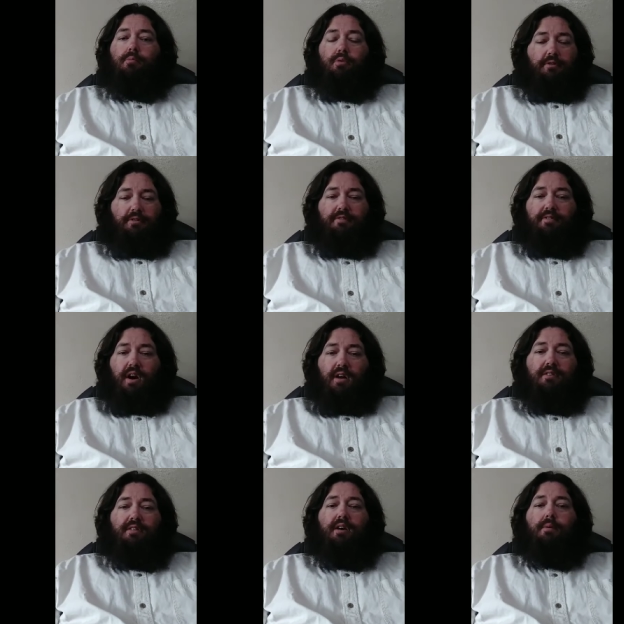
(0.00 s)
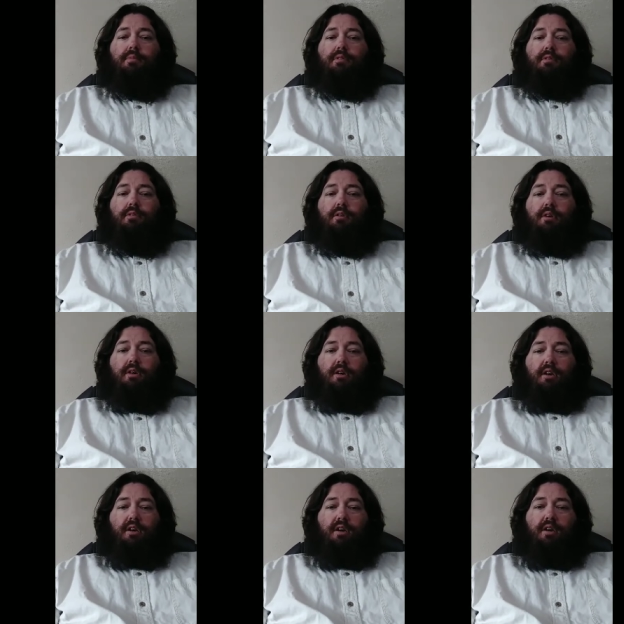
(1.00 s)
proofs of concept,
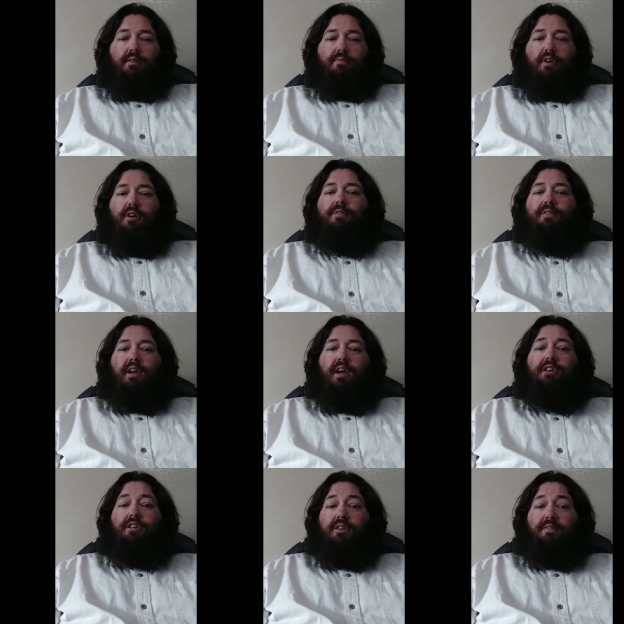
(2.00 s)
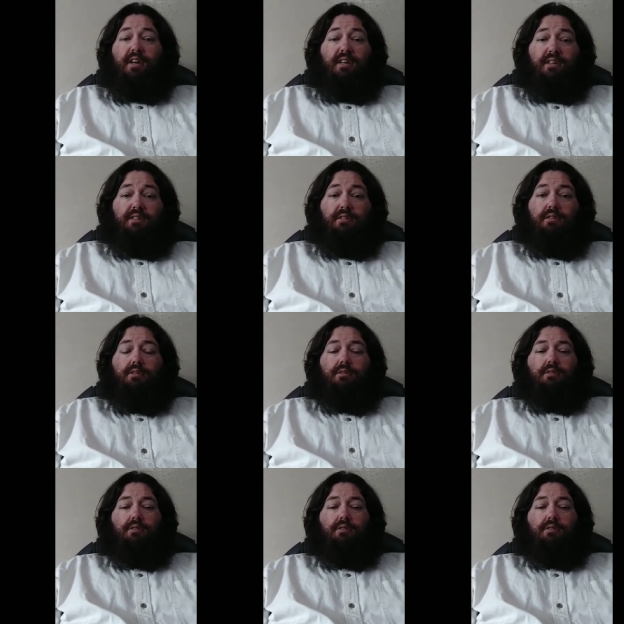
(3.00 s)
and verification of ideas.